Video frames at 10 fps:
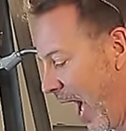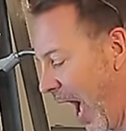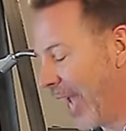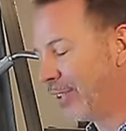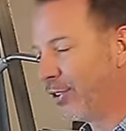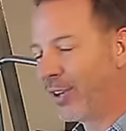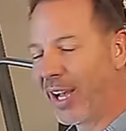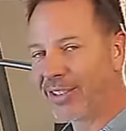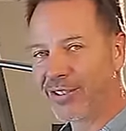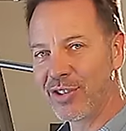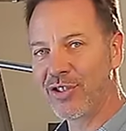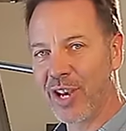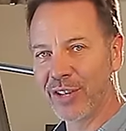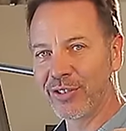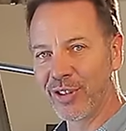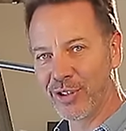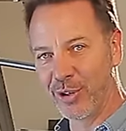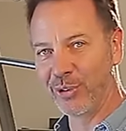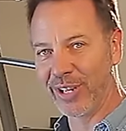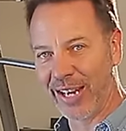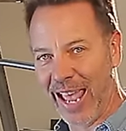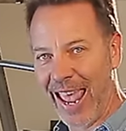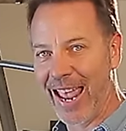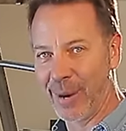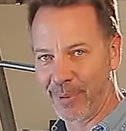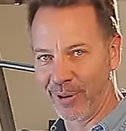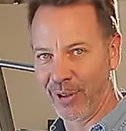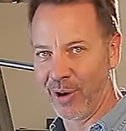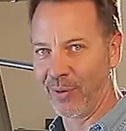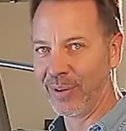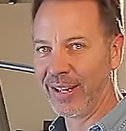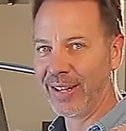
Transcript: I do not suggest using a hammer, though.